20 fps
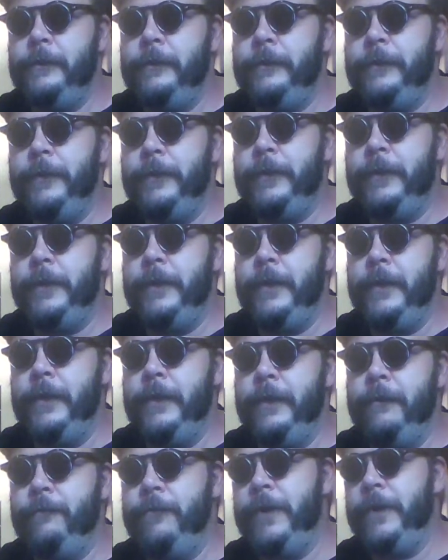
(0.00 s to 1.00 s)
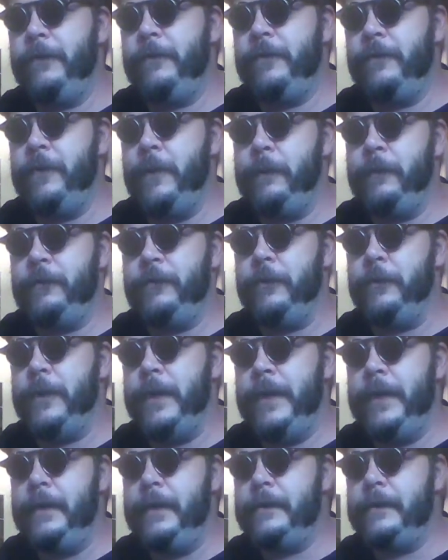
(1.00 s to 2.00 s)
the events of Episode
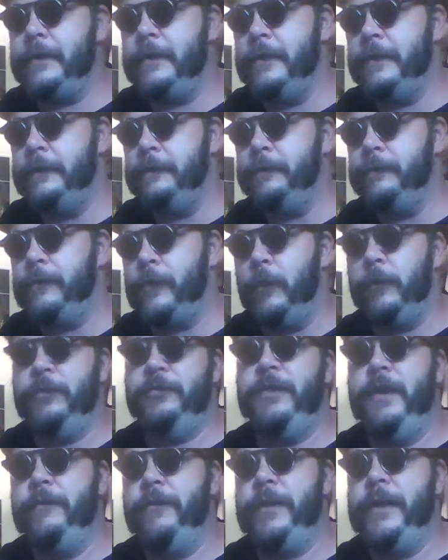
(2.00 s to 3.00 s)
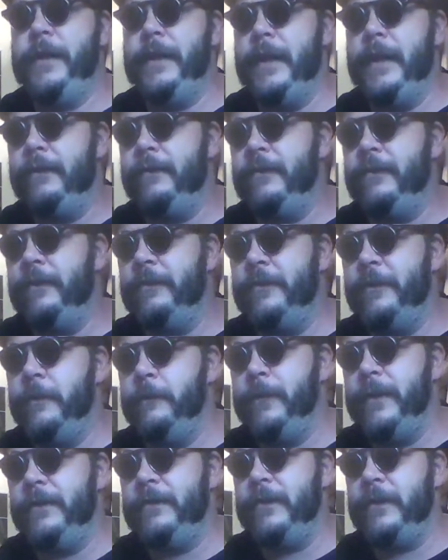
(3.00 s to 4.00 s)
8, or 7 and 8, since they're
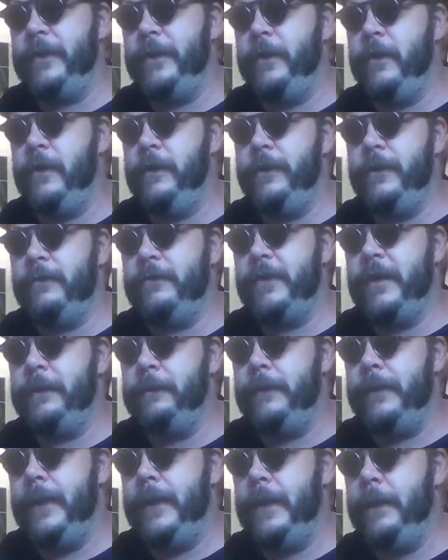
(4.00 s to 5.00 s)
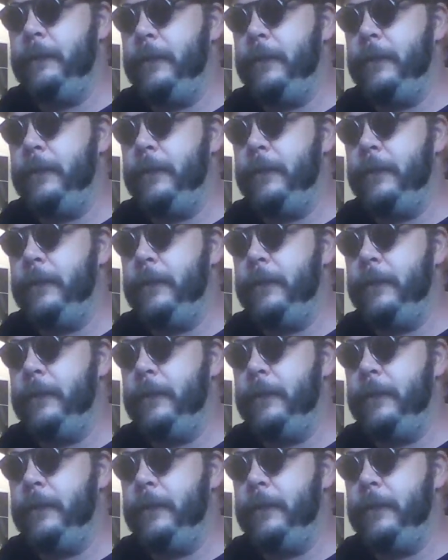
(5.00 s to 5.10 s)
basically all on the same day